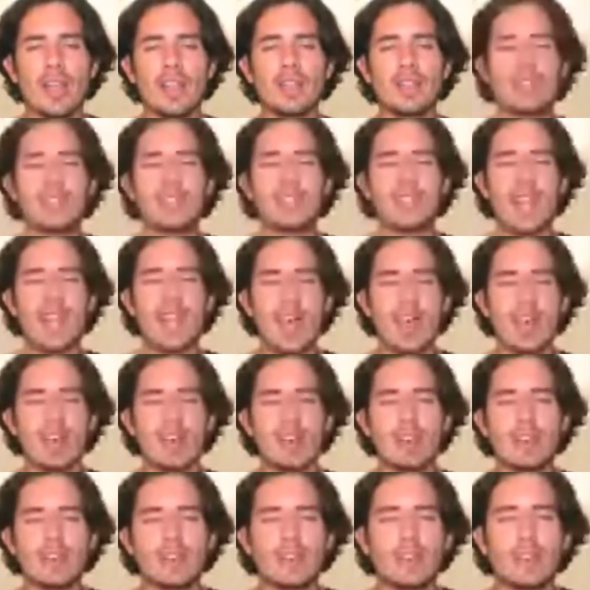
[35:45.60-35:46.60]
to use
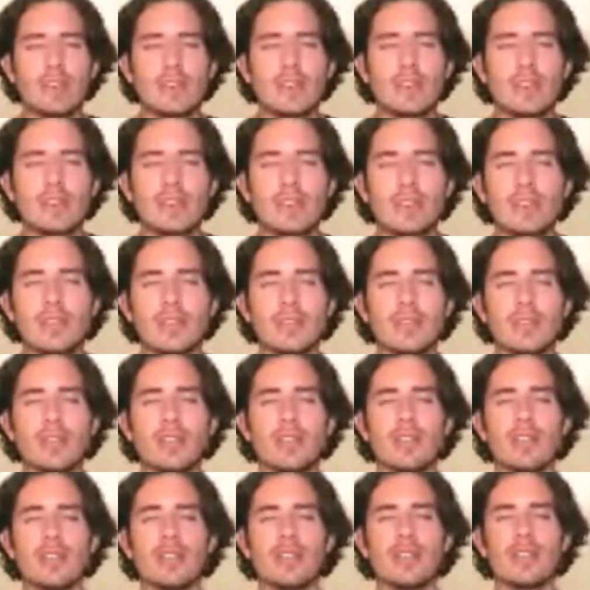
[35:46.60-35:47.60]
my conflicts
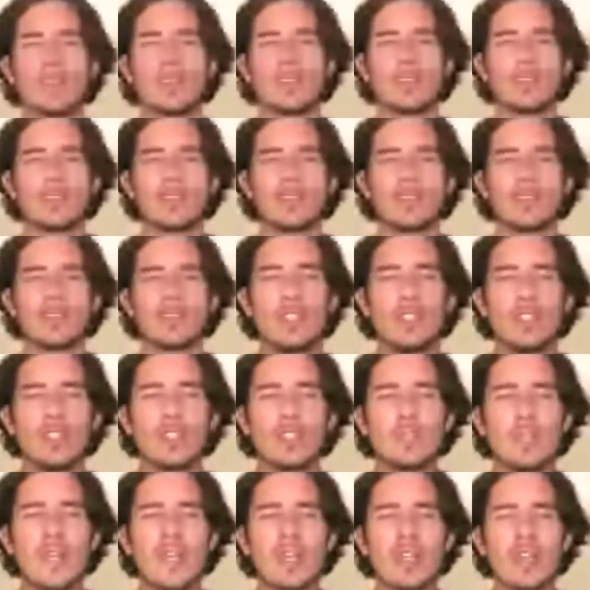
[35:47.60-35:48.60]
as a tool
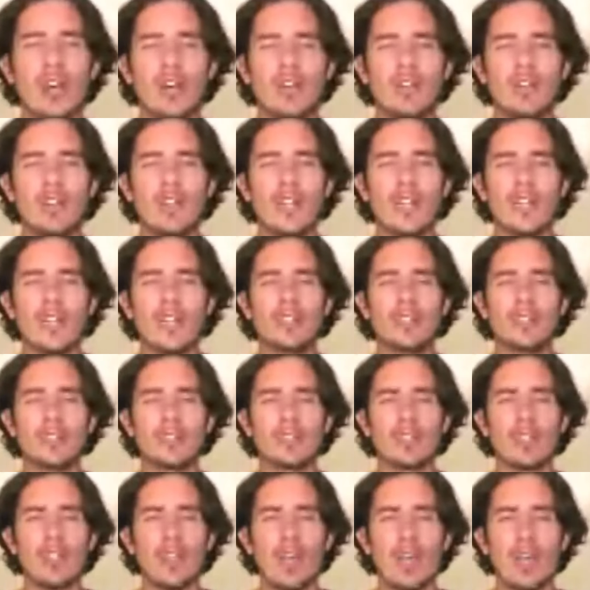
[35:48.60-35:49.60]
for my
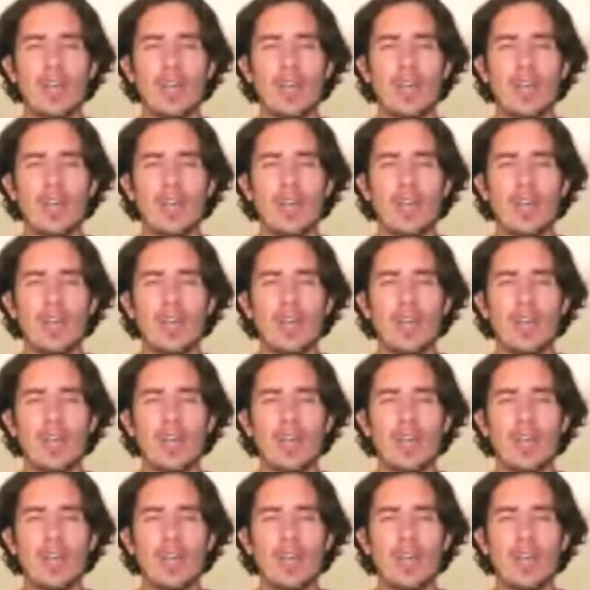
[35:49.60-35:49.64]
evolution.